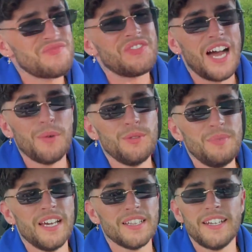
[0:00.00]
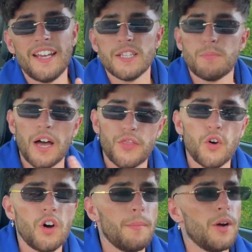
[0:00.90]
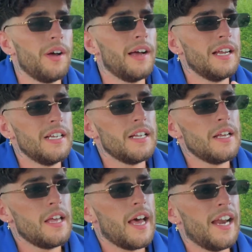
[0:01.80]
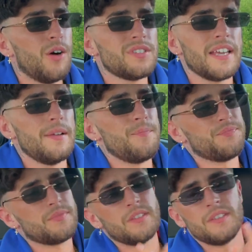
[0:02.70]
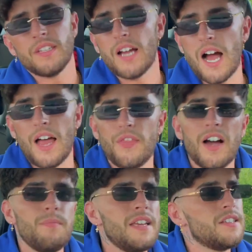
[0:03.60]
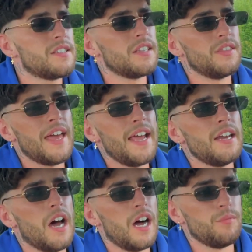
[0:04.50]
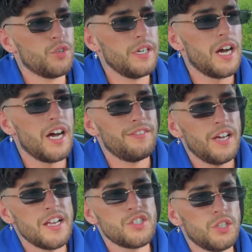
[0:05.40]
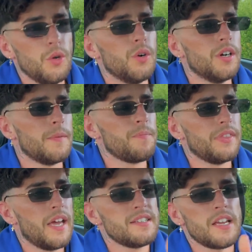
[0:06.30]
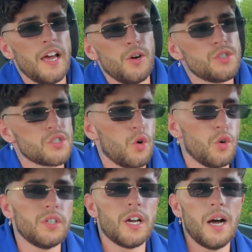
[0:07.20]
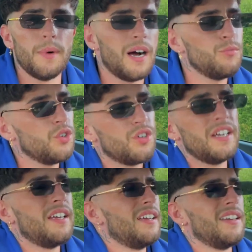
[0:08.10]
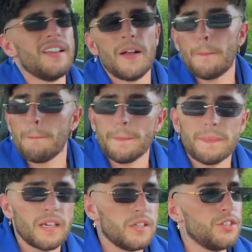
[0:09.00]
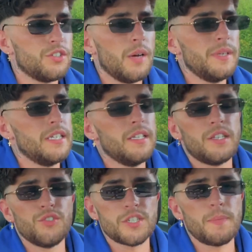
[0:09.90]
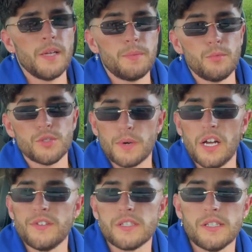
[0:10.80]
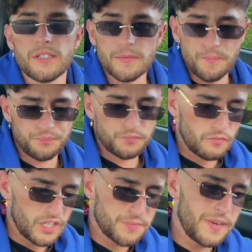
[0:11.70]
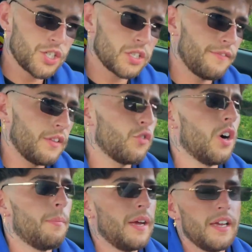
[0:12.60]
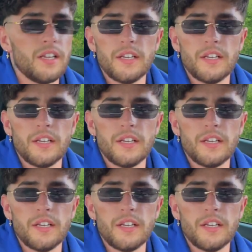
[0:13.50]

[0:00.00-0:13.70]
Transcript: That would be hilarious. But I thought about it and I was like, that means then I'm going to have his door and his house on camera. I'm not going to... Do you know what I mean? You need to respect people's privacies. Especially if they've got a bit of